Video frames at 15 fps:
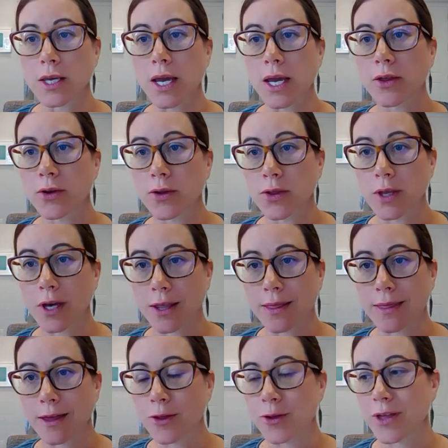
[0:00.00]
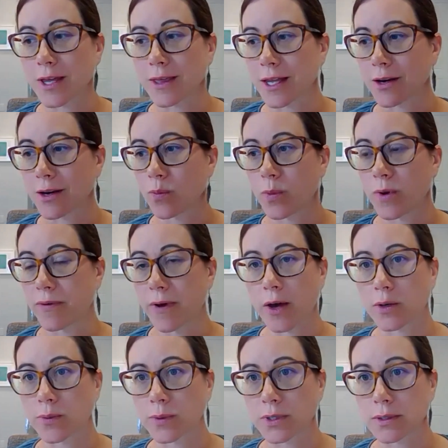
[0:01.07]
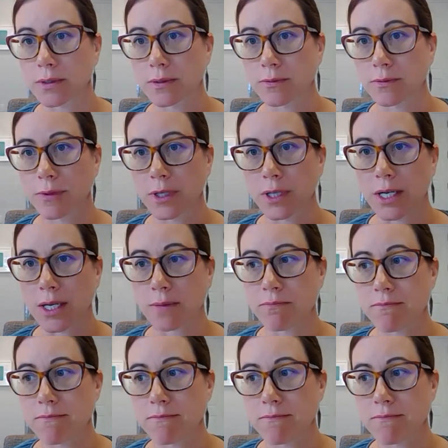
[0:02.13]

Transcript: other thing that we found was really,